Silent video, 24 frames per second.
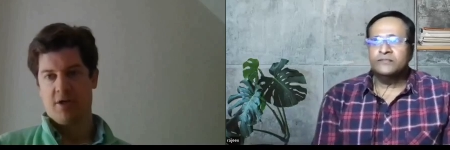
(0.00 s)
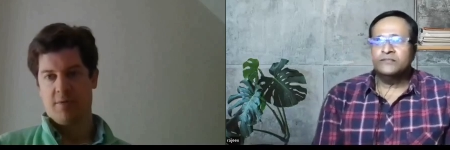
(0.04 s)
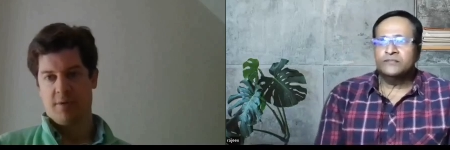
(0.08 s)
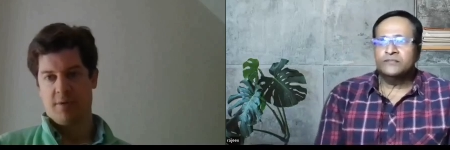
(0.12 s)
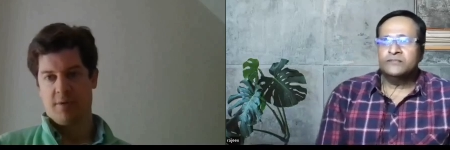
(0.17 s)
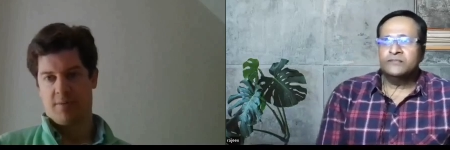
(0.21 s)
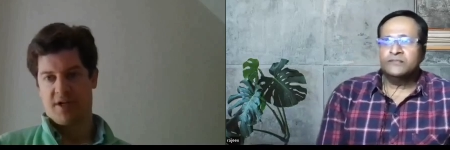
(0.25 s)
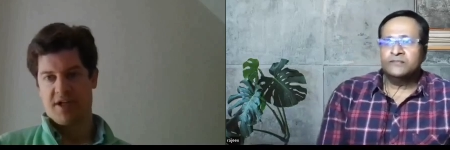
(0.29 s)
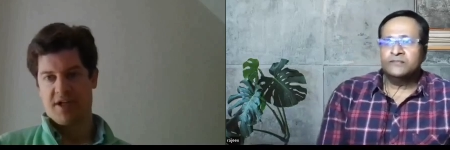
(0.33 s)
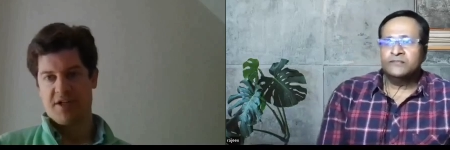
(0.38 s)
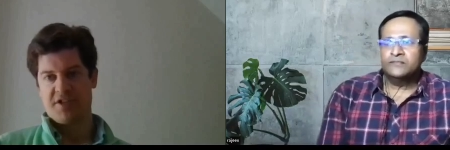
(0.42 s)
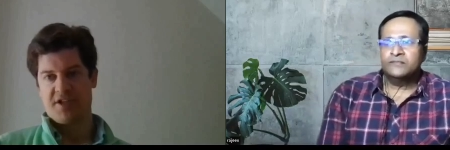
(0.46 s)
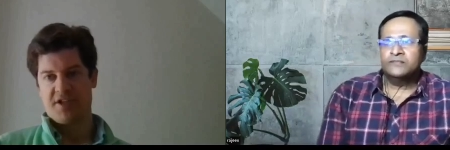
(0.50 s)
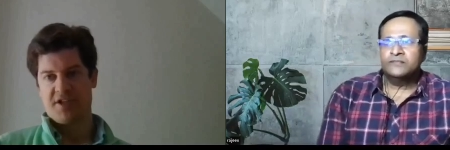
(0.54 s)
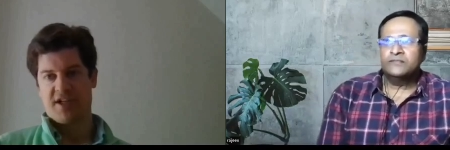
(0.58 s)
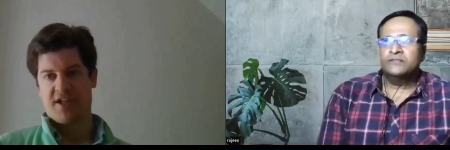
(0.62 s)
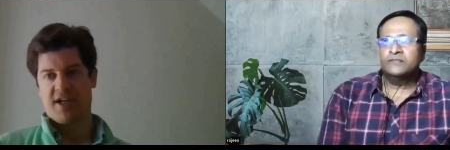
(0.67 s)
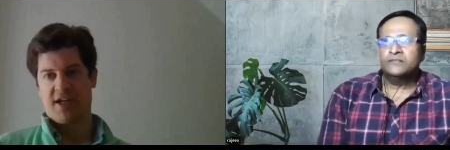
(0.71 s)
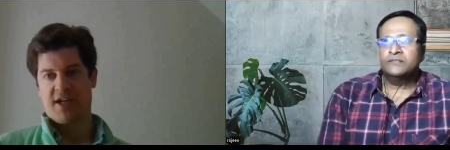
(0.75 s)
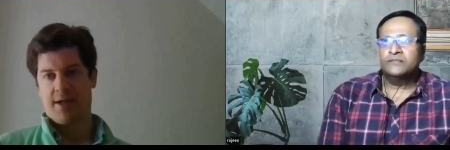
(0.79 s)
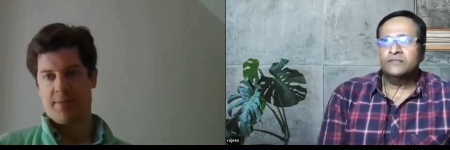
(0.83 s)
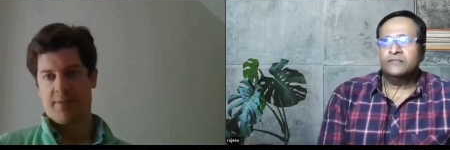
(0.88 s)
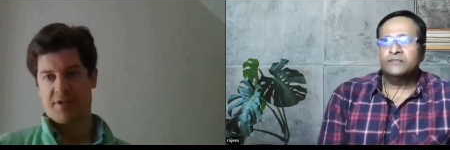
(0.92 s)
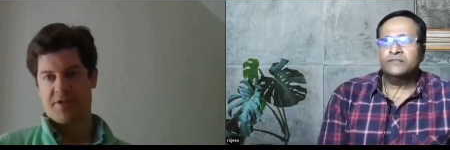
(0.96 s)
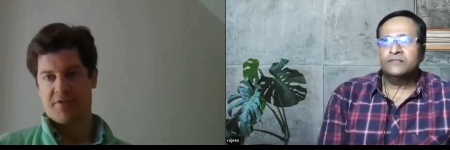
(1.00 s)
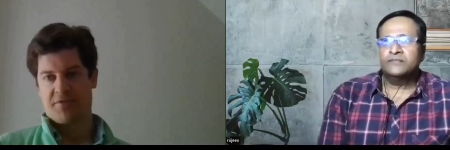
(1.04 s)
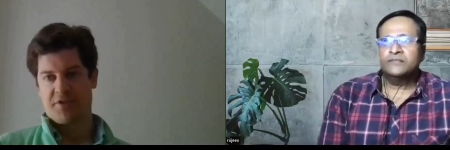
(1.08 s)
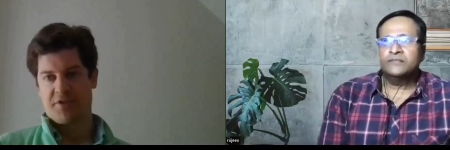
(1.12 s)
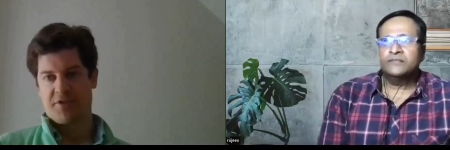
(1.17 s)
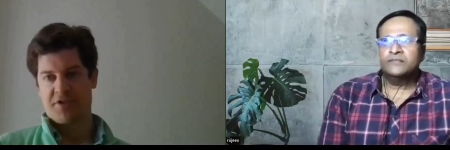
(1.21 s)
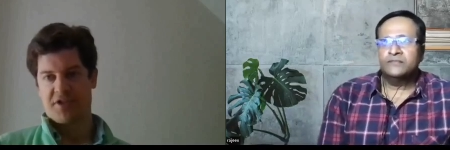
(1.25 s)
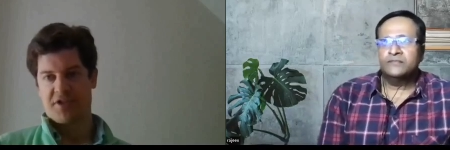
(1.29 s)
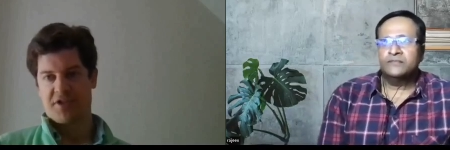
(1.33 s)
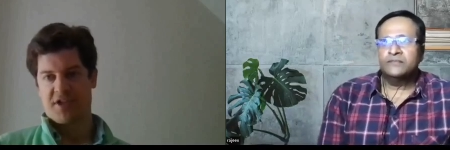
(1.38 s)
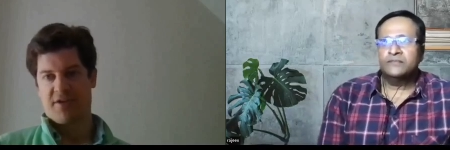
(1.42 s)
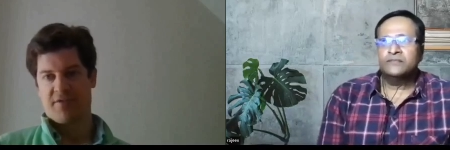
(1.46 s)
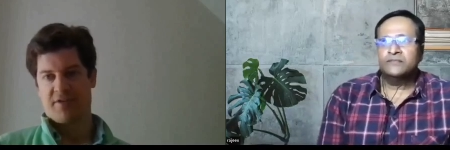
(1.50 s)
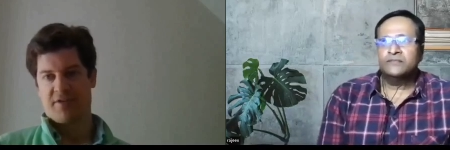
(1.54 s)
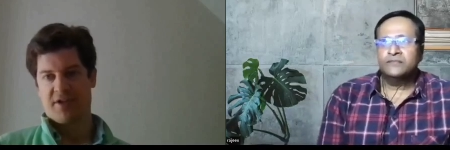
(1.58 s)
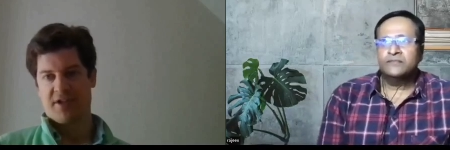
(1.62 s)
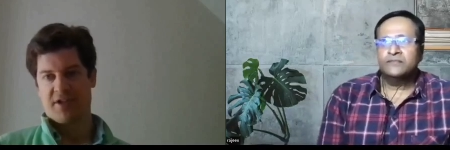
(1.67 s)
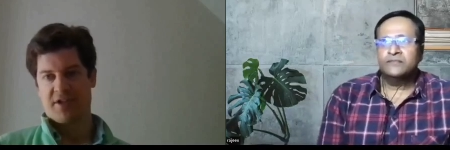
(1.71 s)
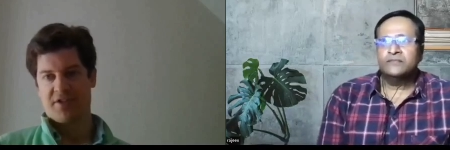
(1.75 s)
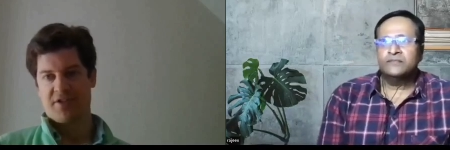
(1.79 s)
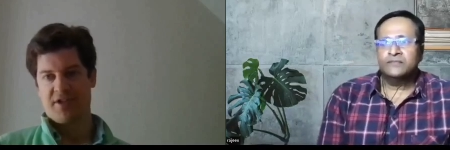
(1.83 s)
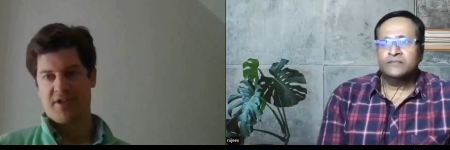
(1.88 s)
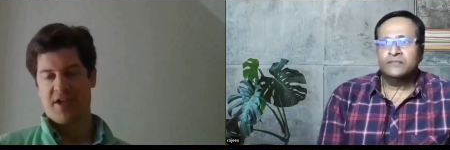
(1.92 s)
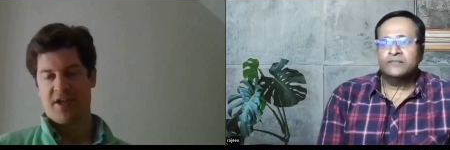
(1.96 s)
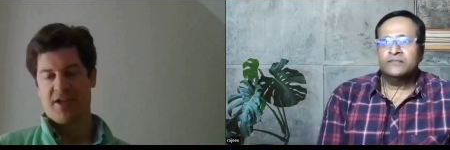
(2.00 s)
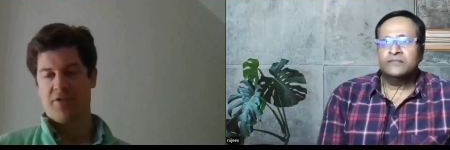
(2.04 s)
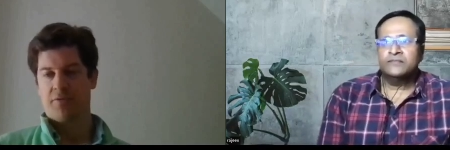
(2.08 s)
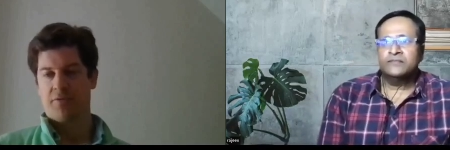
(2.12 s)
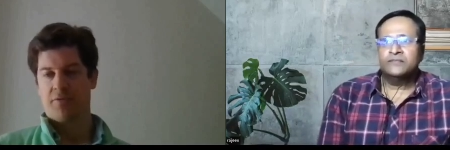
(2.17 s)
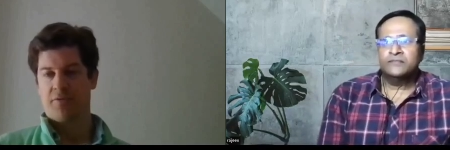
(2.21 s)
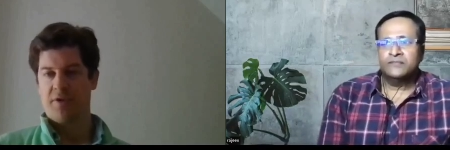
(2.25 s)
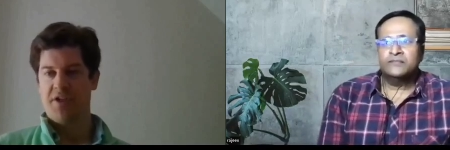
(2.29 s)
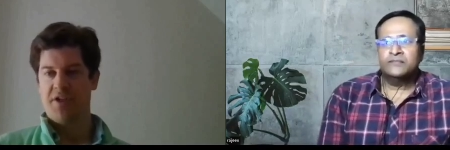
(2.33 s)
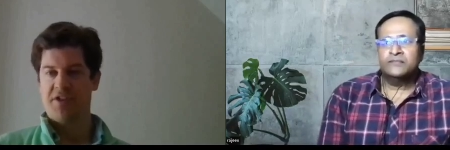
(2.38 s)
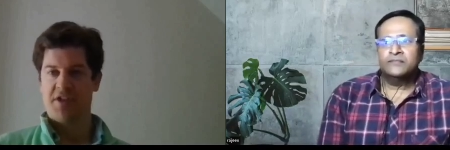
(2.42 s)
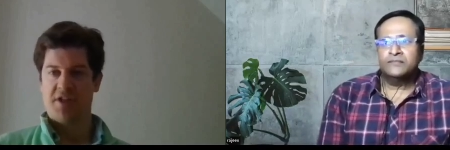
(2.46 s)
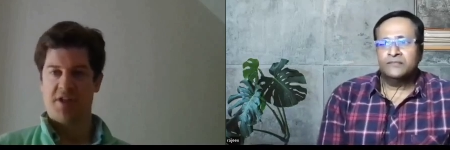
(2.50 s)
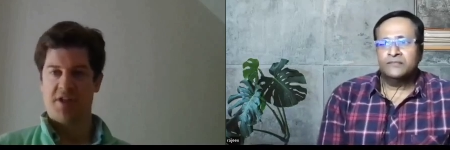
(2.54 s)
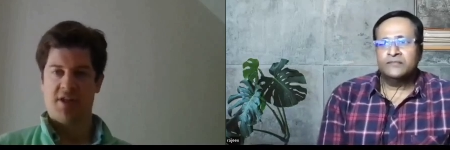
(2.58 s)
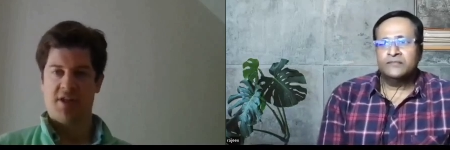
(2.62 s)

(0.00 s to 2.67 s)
Speaker 1: uh, Nobel Prize in Economics for discovering.